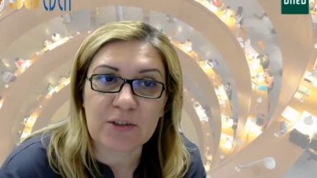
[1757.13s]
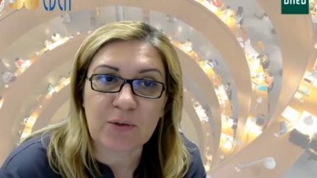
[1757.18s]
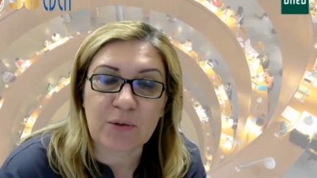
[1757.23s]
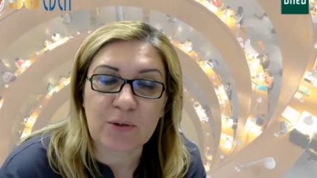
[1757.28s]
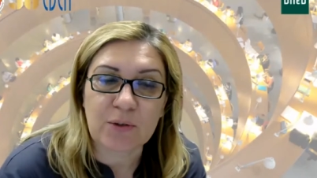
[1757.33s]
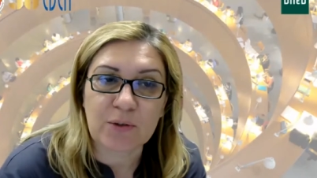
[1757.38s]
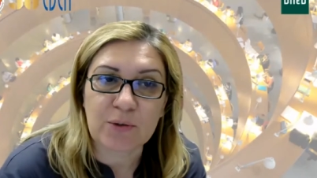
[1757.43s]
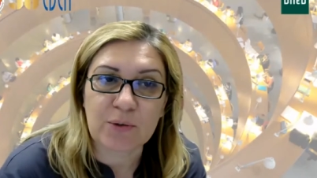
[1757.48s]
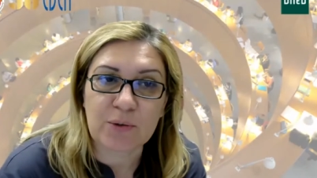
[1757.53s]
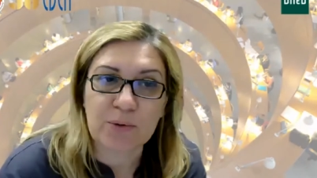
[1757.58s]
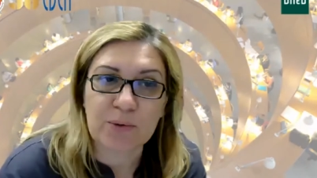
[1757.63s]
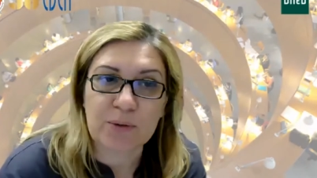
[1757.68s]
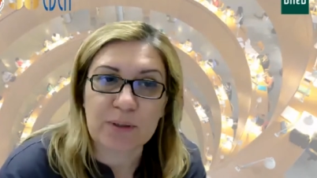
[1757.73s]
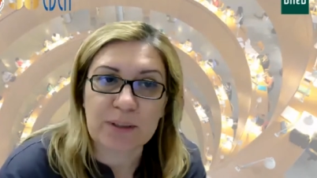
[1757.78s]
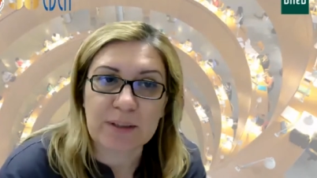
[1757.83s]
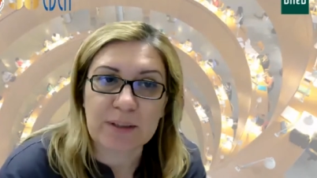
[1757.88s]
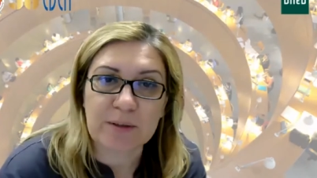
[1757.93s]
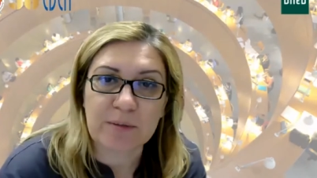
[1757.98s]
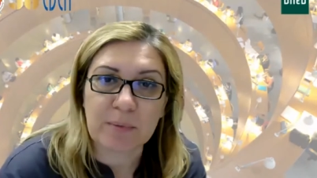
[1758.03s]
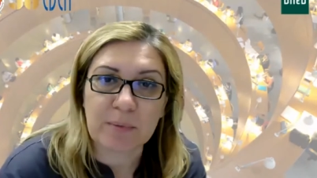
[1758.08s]
or do you
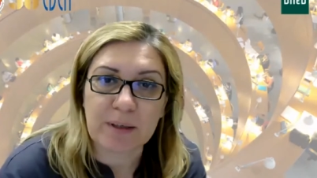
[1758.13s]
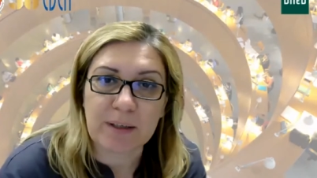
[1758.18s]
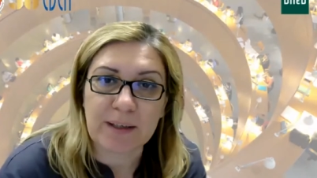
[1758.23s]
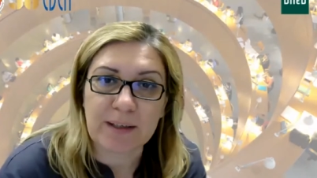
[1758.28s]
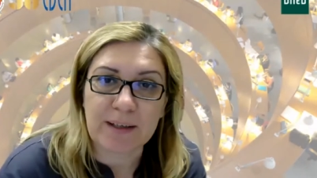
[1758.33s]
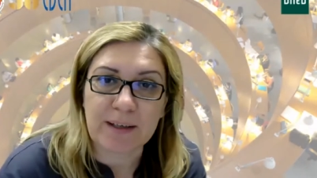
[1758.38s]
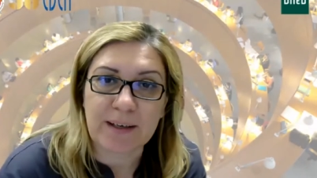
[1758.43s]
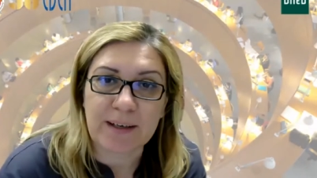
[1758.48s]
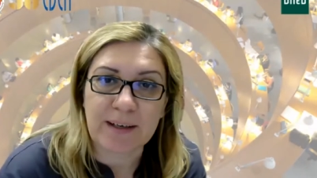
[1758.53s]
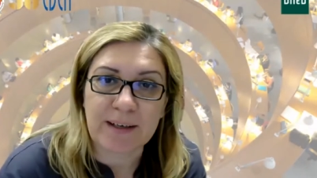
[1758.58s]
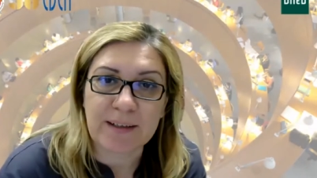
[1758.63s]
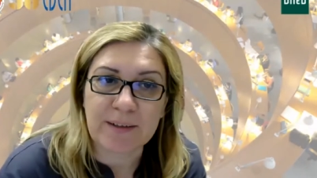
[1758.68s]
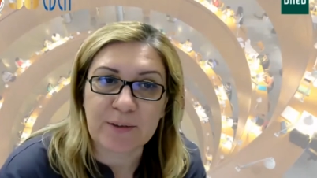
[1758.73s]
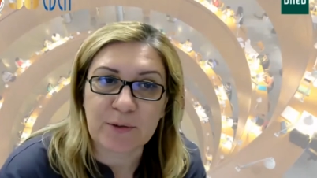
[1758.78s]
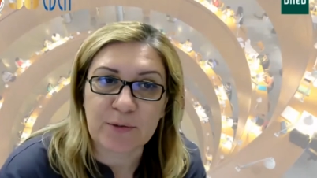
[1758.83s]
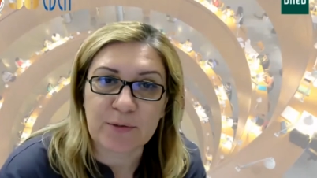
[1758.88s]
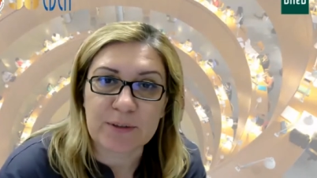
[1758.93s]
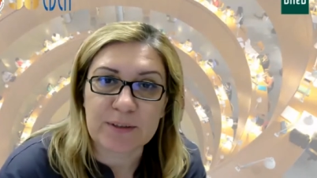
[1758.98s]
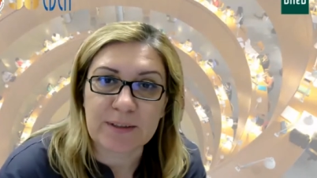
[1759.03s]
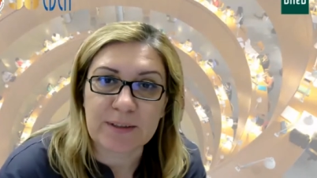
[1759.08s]
need me
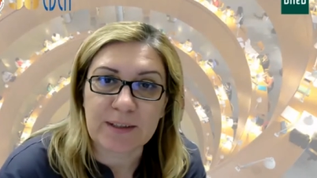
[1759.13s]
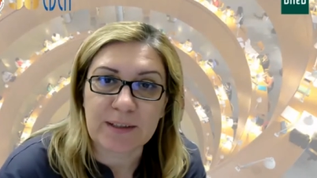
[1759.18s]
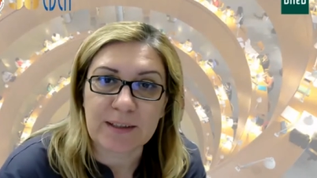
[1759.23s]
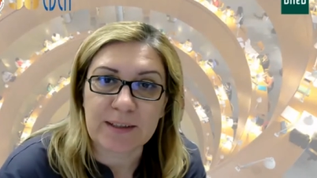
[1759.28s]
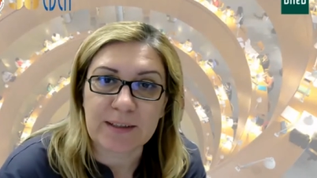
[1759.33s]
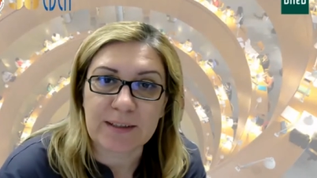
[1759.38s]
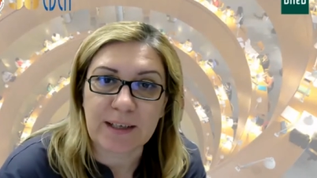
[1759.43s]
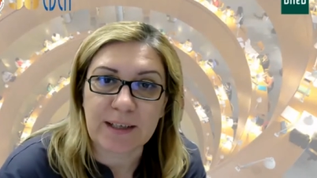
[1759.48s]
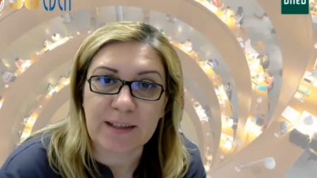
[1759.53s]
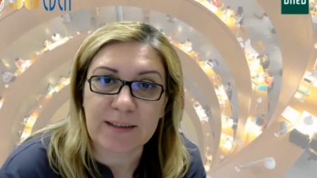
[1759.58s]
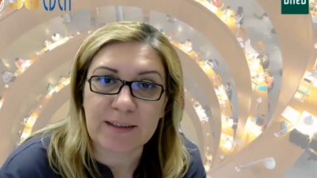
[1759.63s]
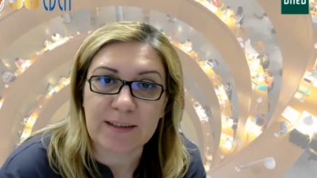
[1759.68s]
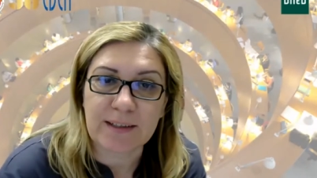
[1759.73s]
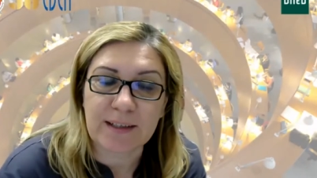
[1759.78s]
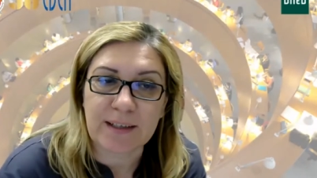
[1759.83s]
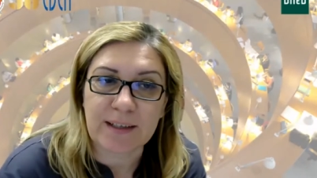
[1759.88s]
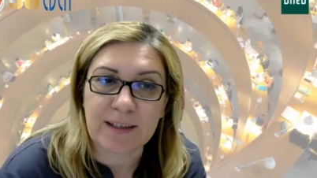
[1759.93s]
to facilitate?